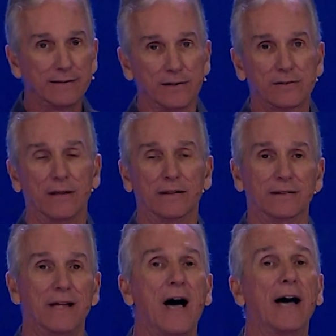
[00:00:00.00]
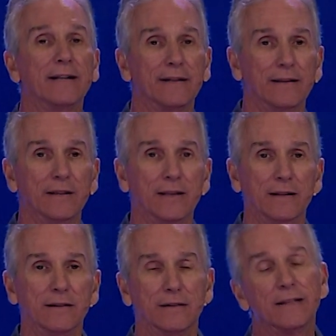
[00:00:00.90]
this a lot in,
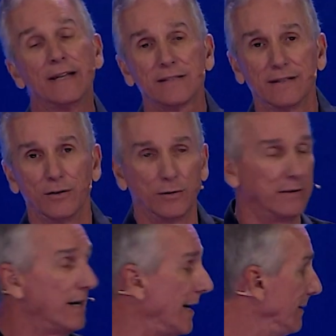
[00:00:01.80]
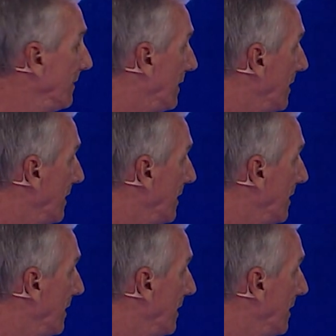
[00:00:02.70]
in the lesson online.